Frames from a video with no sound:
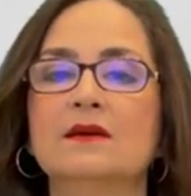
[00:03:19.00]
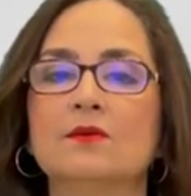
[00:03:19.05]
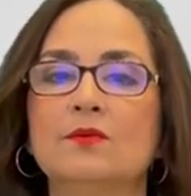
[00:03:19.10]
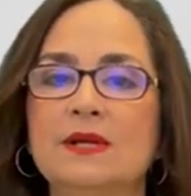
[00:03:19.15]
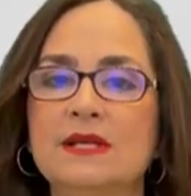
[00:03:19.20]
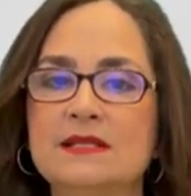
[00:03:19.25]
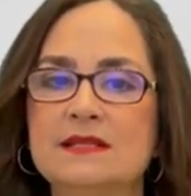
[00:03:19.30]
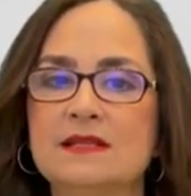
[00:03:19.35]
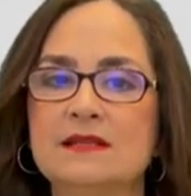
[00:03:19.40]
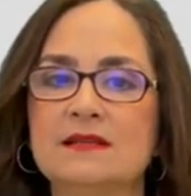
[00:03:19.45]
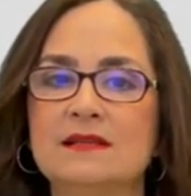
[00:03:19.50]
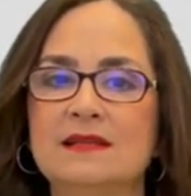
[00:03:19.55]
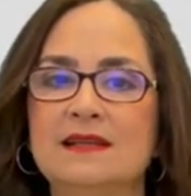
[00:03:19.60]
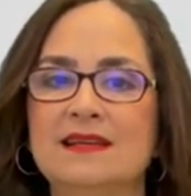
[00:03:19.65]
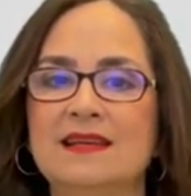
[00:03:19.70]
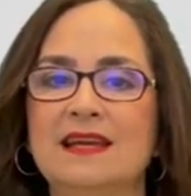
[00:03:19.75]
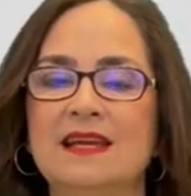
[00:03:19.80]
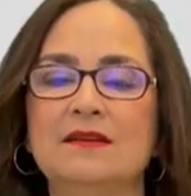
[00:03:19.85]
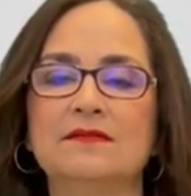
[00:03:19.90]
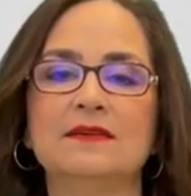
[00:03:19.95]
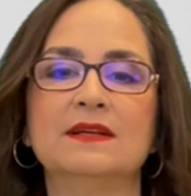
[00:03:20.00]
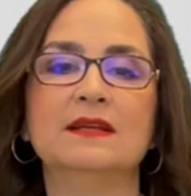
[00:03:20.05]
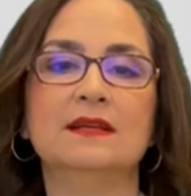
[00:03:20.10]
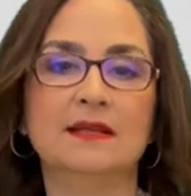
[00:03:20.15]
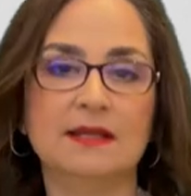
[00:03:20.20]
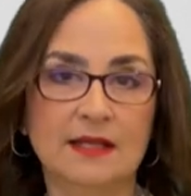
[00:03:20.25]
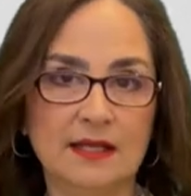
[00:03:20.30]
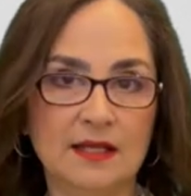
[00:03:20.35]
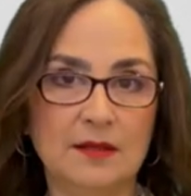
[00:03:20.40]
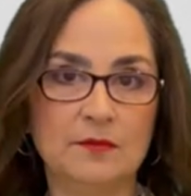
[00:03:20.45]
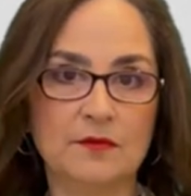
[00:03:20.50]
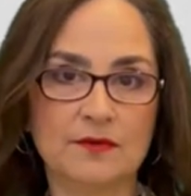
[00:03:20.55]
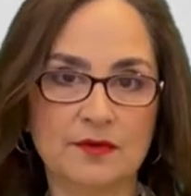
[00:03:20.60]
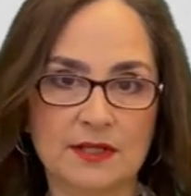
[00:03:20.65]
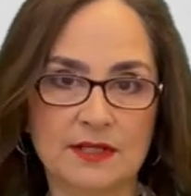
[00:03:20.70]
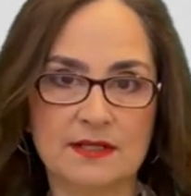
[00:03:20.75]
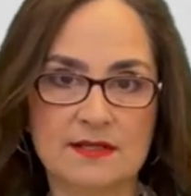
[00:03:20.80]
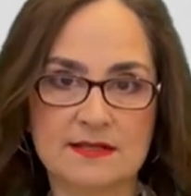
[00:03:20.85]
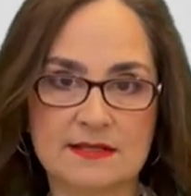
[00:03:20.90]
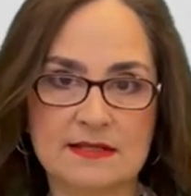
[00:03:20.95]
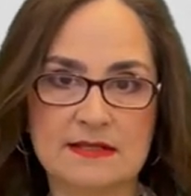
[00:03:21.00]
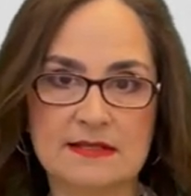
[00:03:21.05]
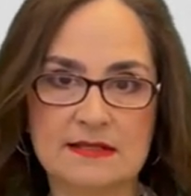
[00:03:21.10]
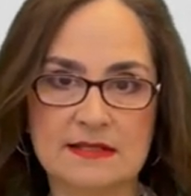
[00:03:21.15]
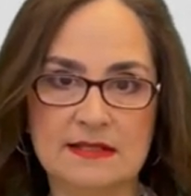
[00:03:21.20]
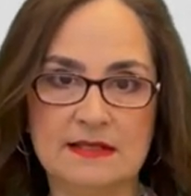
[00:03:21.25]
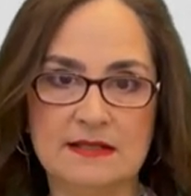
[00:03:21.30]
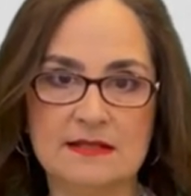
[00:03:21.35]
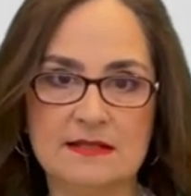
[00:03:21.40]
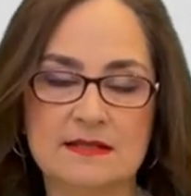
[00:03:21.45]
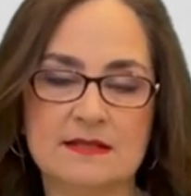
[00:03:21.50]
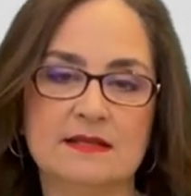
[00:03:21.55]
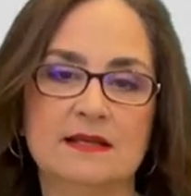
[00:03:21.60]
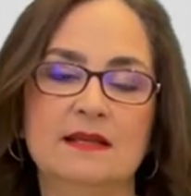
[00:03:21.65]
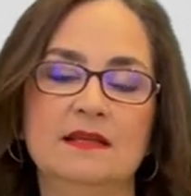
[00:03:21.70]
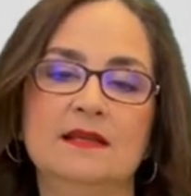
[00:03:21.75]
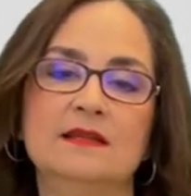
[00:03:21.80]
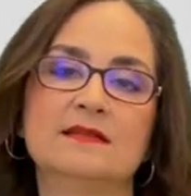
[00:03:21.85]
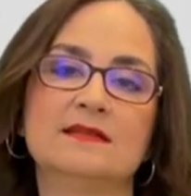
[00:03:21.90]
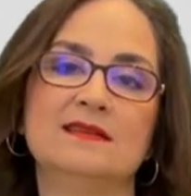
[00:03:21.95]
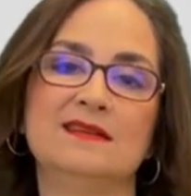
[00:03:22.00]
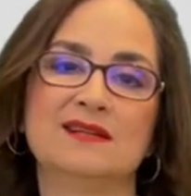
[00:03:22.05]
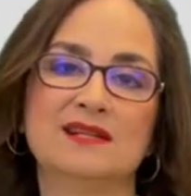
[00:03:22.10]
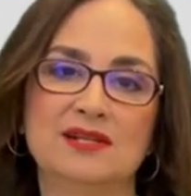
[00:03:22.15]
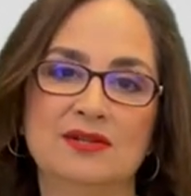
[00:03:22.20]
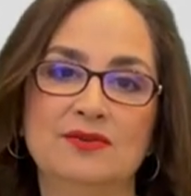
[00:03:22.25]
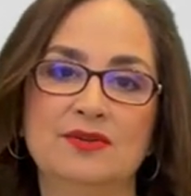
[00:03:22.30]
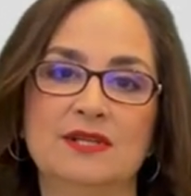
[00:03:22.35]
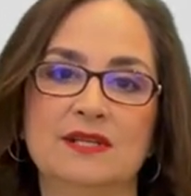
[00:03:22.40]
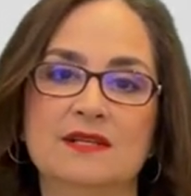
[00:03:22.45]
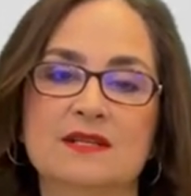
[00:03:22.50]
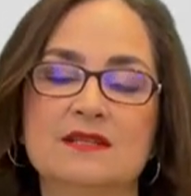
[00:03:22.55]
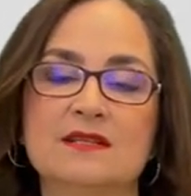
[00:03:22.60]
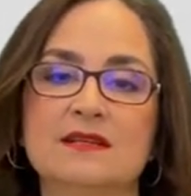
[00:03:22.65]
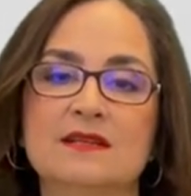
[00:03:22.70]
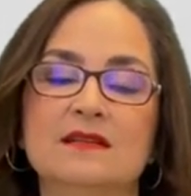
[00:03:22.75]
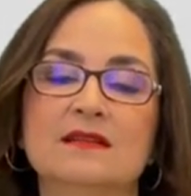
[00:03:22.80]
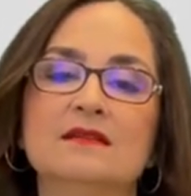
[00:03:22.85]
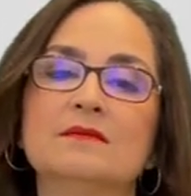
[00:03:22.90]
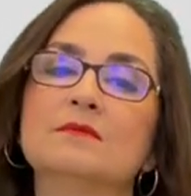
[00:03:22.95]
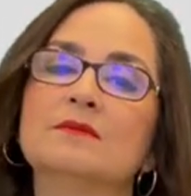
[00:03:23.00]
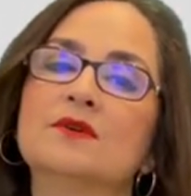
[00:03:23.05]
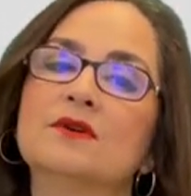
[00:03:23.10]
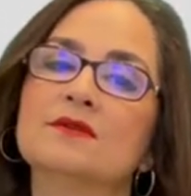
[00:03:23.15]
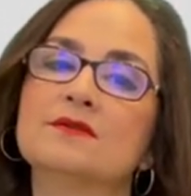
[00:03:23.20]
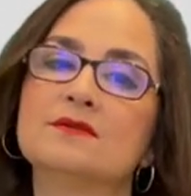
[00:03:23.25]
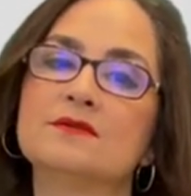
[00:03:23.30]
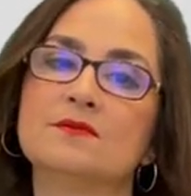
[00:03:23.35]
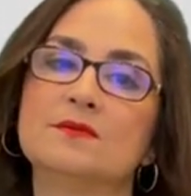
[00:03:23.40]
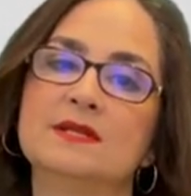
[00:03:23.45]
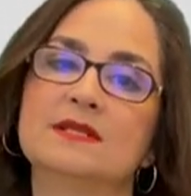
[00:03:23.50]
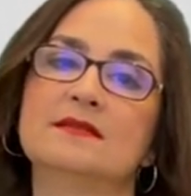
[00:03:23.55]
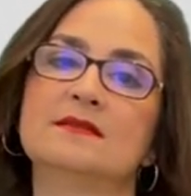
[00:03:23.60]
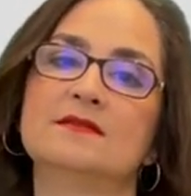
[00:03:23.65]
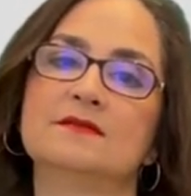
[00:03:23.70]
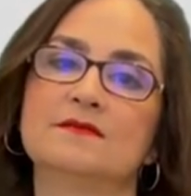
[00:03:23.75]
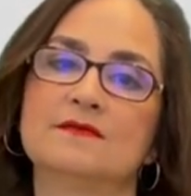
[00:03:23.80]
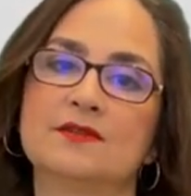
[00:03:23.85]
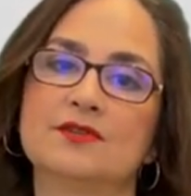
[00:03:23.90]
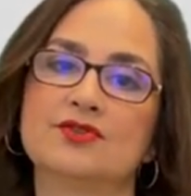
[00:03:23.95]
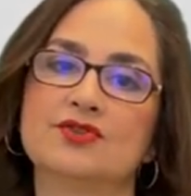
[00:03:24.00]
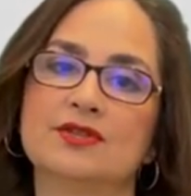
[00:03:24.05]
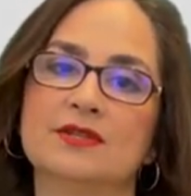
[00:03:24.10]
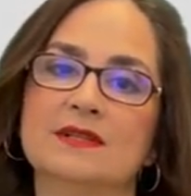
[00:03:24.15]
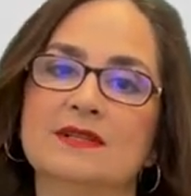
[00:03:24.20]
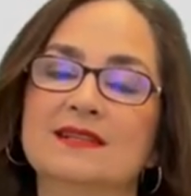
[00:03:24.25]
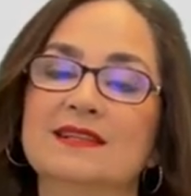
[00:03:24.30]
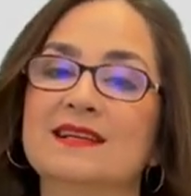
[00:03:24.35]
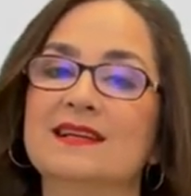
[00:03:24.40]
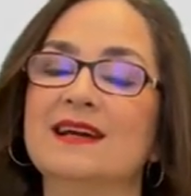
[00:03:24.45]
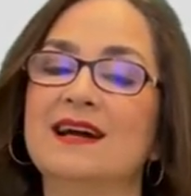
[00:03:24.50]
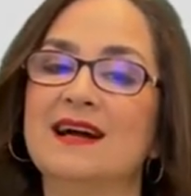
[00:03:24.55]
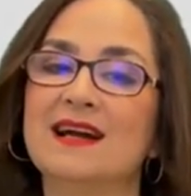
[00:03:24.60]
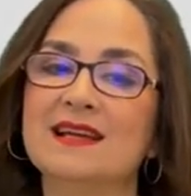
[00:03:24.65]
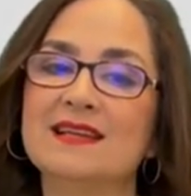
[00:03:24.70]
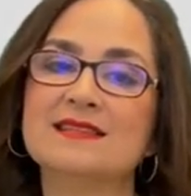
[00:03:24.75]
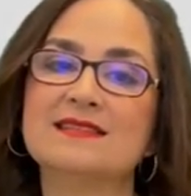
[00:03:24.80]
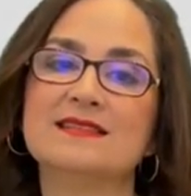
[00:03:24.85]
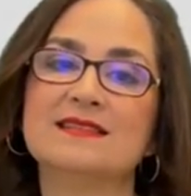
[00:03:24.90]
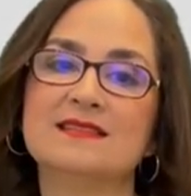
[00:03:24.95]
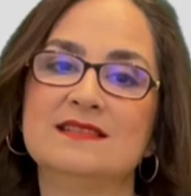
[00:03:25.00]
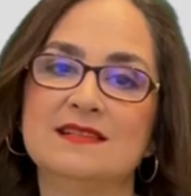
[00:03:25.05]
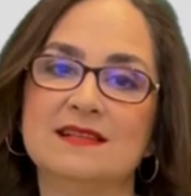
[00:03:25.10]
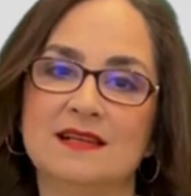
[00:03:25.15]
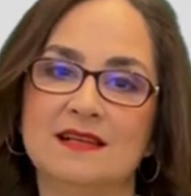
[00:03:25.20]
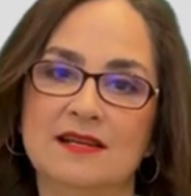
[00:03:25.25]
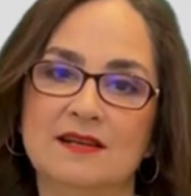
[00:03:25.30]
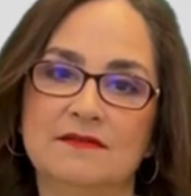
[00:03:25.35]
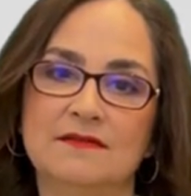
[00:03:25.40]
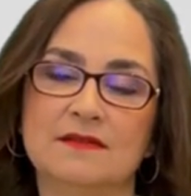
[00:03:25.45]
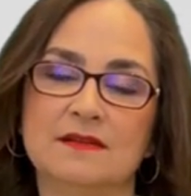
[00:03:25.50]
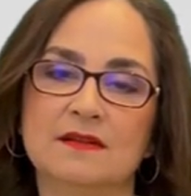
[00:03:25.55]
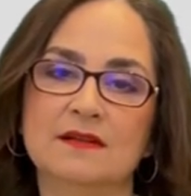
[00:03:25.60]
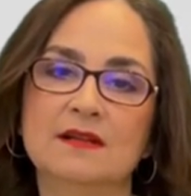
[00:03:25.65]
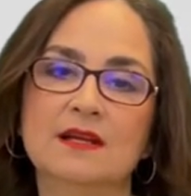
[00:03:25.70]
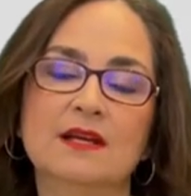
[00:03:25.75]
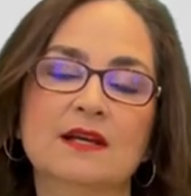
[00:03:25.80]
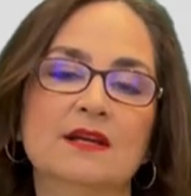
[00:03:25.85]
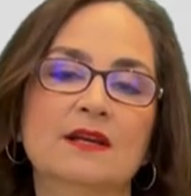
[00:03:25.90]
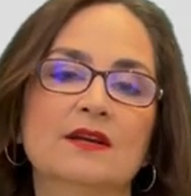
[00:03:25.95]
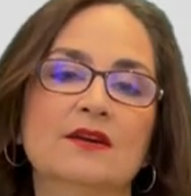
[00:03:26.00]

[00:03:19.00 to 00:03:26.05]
recently gave a name for this disease, and it's included in the most recent version, the ICD-11,